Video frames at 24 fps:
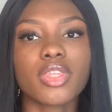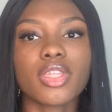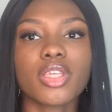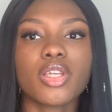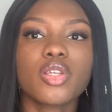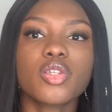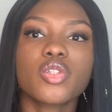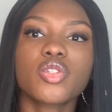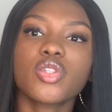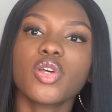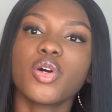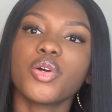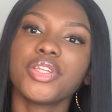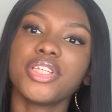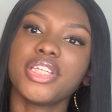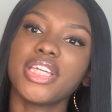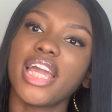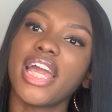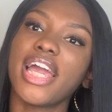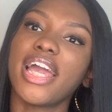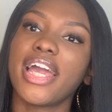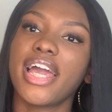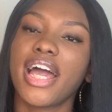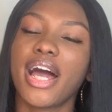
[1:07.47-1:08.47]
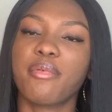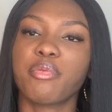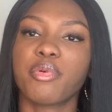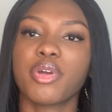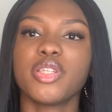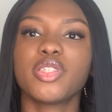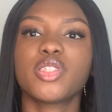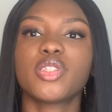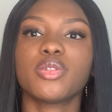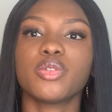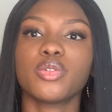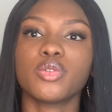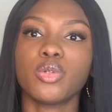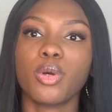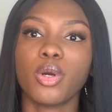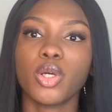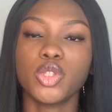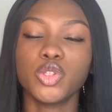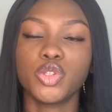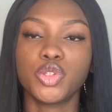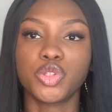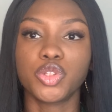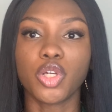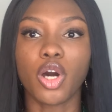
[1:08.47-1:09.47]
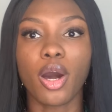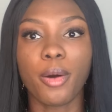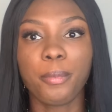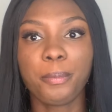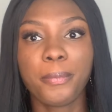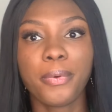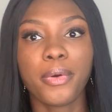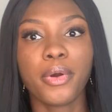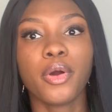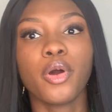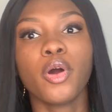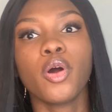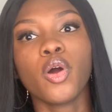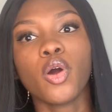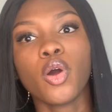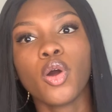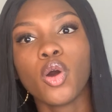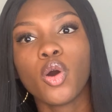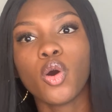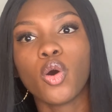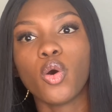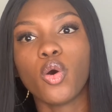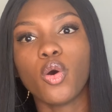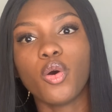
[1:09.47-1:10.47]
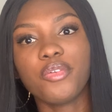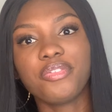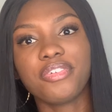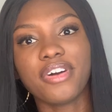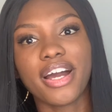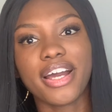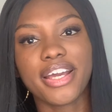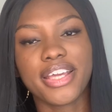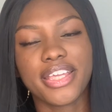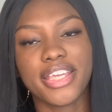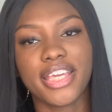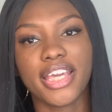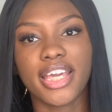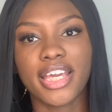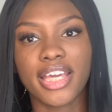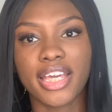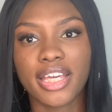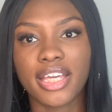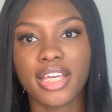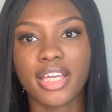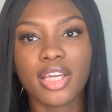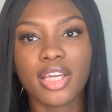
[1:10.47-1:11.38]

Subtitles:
So yeah, I'm going to drop over here